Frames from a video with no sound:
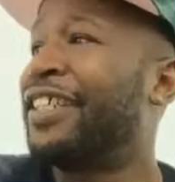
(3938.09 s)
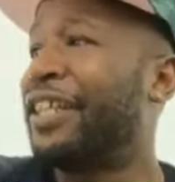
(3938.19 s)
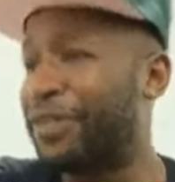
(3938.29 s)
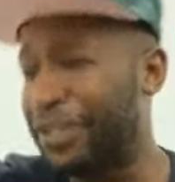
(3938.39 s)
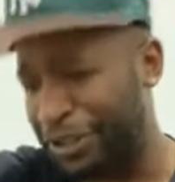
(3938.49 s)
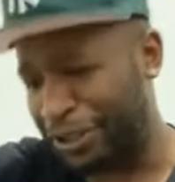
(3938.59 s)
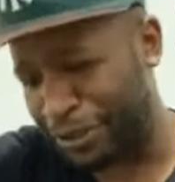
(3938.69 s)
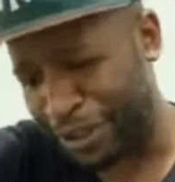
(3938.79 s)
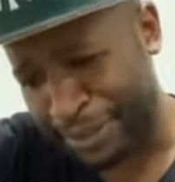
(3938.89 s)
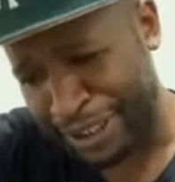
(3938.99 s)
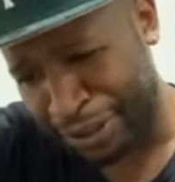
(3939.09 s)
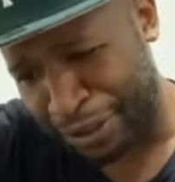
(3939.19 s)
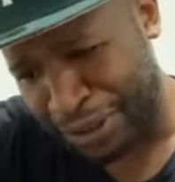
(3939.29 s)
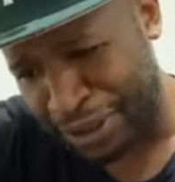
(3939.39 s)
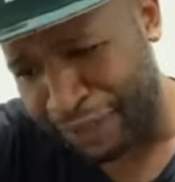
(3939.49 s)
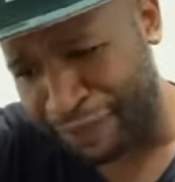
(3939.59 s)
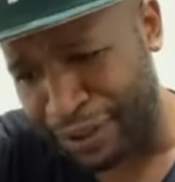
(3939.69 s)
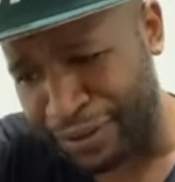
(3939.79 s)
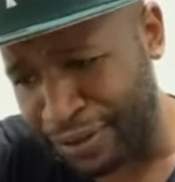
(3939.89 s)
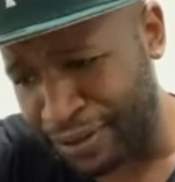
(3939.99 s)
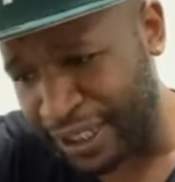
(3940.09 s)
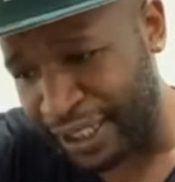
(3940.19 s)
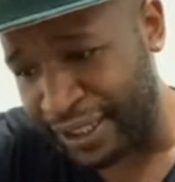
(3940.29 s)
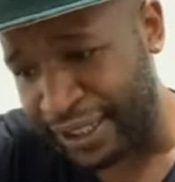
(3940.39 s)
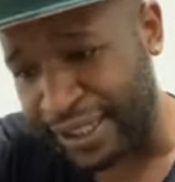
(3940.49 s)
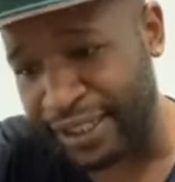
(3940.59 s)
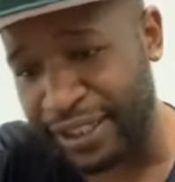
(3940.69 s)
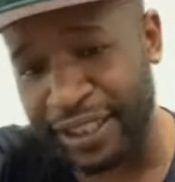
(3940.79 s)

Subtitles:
I wanted to show you some of this old stuff though, School. Look at this.